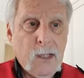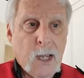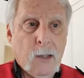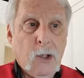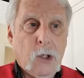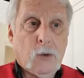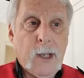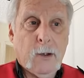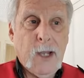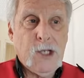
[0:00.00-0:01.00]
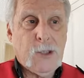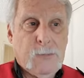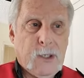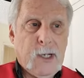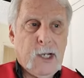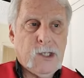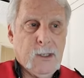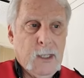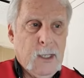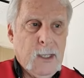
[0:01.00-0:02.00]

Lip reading: Now, greater engine protection.